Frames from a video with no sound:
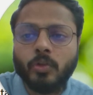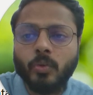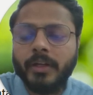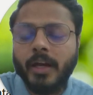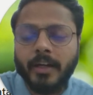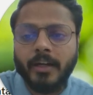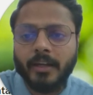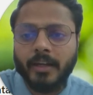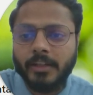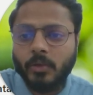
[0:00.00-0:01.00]
do it again and
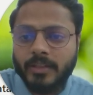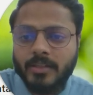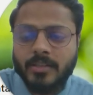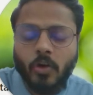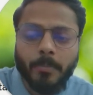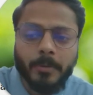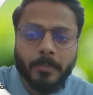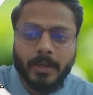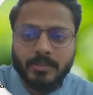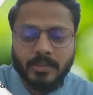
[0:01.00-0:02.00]
again. You can just copy
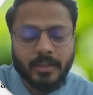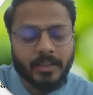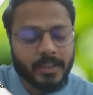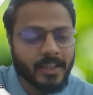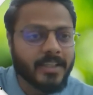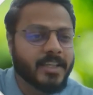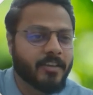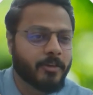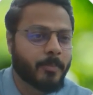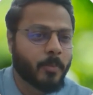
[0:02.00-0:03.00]
paste in each and
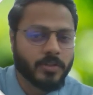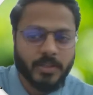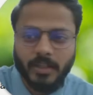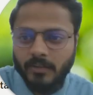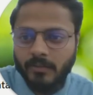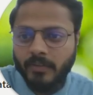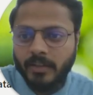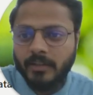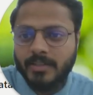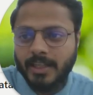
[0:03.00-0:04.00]
every project
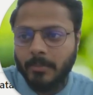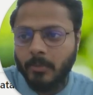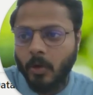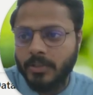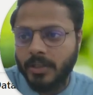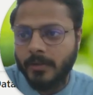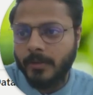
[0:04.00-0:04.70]
with the same logic.